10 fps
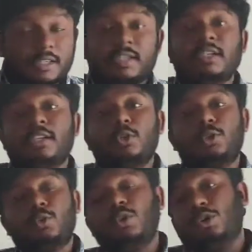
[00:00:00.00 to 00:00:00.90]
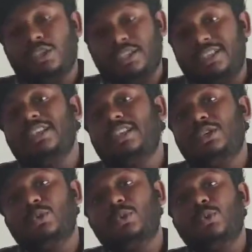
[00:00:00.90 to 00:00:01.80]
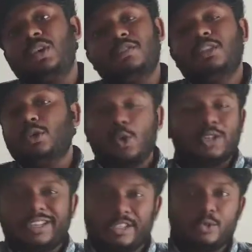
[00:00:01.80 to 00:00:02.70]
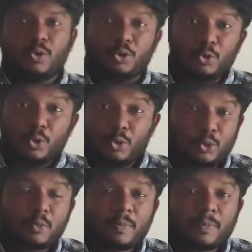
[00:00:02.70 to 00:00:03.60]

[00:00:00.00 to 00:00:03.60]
you throughout your journey to whatever the goal that you want to go to,